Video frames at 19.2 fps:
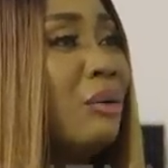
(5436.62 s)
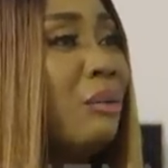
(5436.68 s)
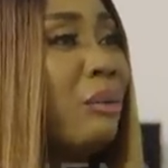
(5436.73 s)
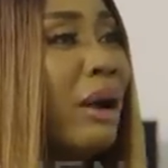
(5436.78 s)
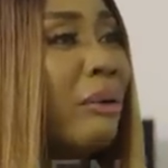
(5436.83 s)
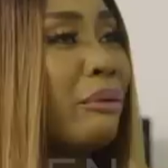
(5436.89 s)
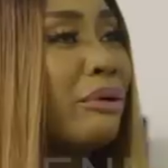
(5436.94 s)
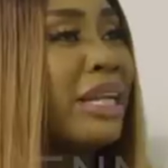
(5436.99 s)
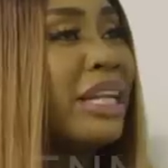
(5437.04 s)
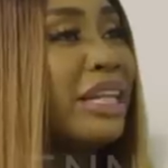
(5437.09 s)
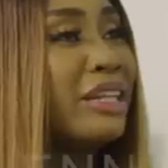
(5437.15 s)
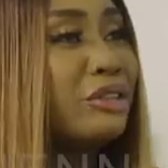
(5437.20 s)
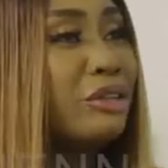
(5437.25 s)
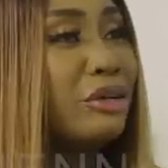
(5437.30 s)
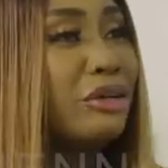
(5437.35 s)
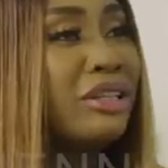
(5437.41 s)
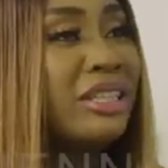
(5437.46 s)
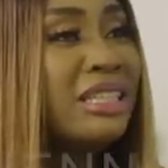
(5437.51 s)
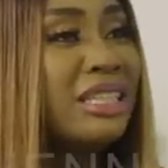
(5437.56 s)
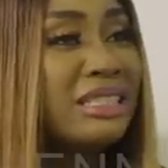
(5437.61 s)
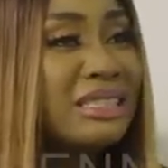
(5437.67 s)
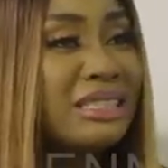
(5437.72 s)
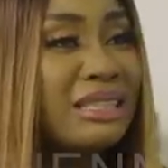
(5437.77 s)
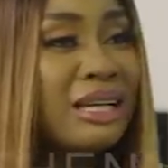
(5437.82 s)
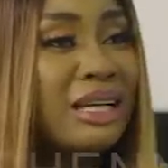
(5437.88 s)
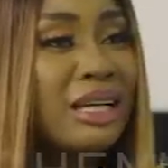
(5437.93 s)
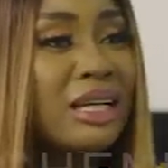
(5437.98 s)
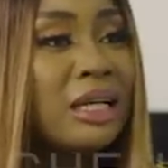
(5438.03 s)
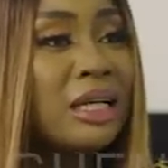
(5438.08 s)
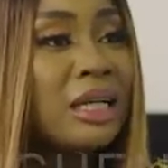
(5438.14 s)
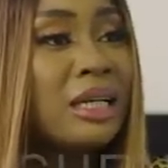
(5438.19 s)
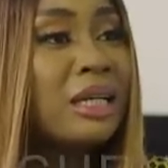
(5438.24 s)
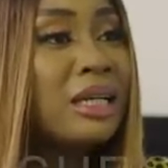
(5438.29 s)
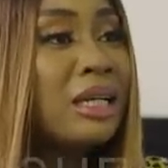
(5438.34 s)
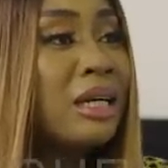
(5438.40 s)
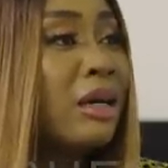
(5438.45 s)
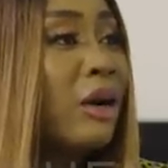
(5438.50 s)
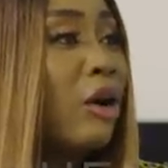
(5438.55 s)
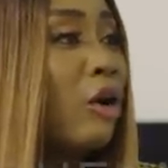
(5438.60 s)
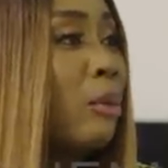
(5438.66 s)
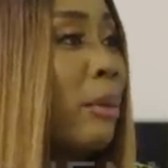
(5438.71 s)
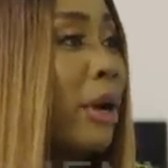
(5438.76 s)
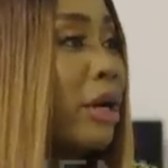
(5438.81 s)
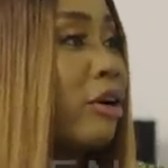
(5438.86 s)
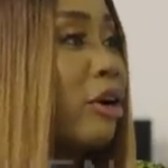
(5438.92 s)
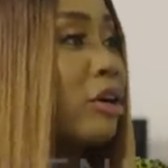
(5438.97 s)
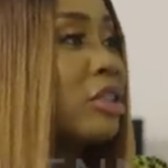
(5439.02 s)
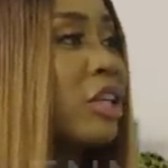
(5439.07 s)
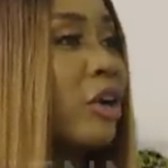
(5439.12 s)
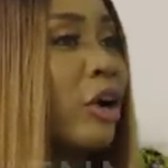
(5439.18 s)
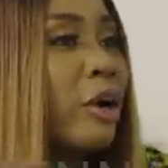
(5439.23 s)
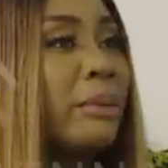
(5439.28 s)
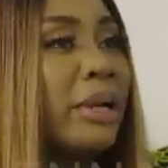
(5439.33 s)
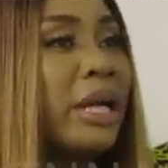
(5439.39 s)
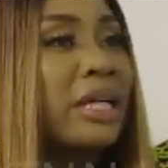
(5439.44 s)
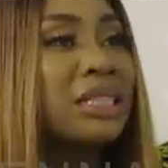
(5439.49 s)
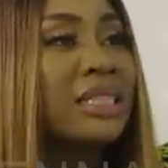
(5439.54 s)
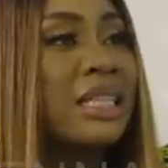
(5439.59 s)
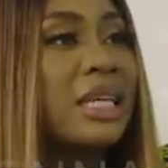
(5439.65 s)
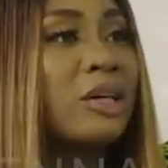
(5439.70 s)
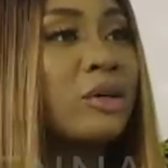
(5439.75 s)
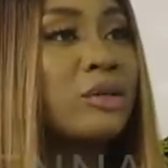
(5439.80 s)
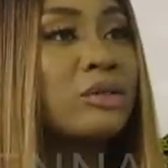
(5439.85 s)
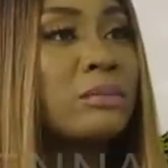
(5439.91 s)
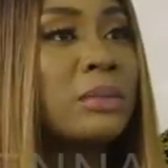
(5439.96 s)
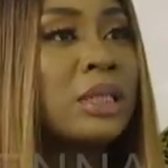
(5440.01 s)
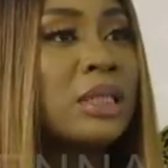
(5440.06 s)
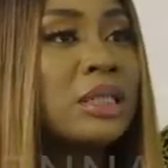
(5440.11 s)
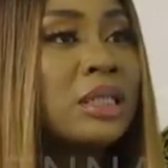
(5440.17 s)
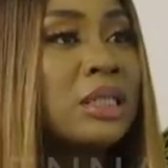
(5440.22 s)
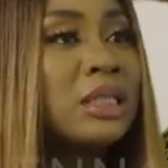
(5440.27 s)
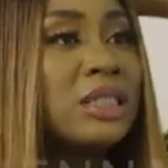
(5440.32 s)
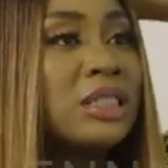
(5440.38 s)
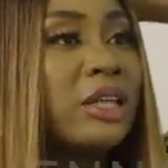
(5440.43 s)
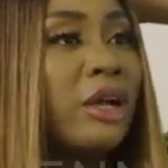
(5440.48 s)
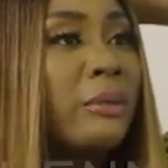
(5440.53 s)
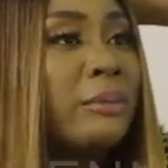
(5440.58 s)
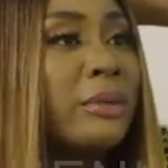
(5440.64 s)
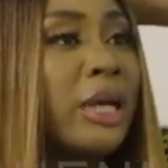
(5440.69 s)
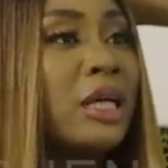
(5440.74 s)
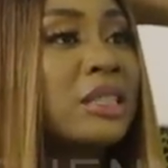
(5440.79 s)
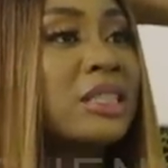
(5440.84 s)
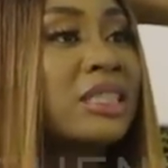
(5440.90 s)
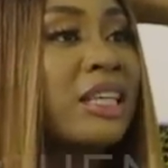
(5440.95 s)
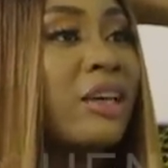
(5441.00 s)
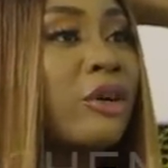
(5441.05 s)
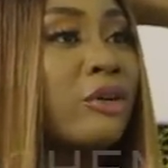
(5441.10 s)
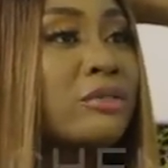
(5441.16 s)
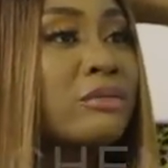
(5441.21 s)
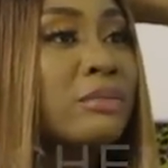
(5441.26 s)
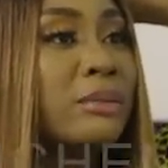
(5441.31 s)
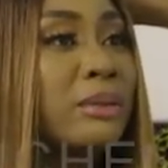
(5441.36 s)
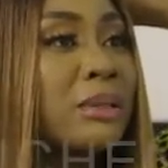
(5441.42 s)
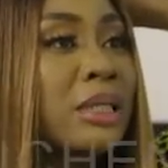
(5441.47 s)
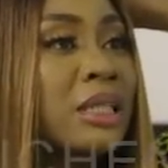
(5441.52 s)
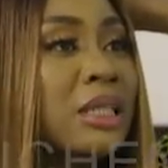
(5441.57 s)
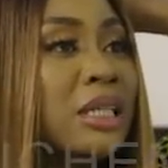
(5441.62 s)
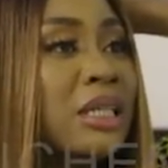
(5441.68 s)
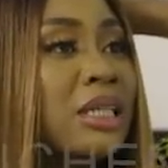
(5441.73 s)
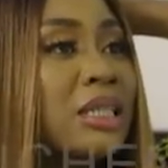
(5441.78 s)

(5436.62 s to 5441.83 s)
Why would he do this? Oh my God, Jeremy has killed me. Jeremy has killed me.